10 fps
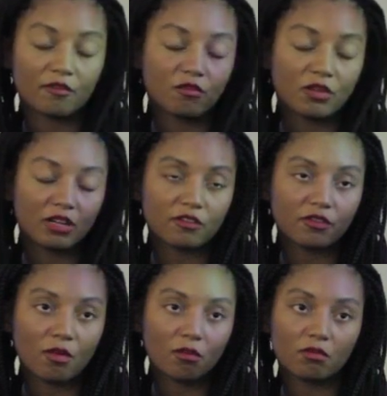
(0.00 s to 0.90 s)
written
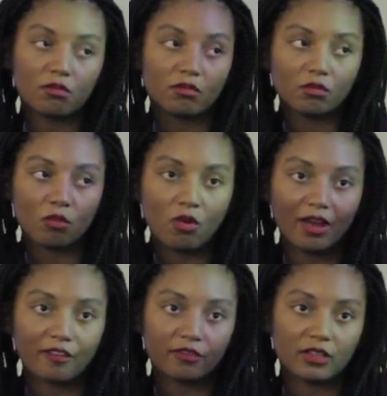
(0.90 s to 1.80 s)
from
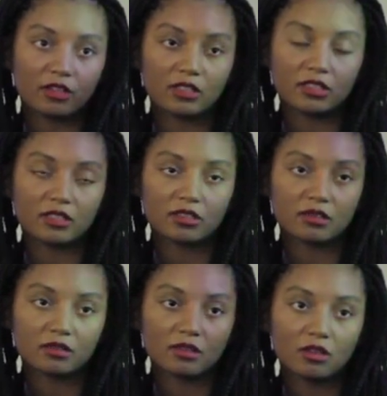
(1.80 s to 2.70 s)
what I feel and
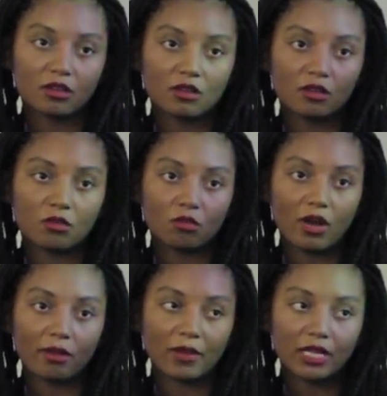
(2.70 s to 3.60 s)

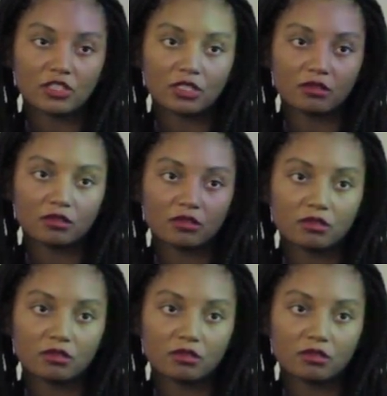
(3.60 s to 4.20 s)
what I imagine.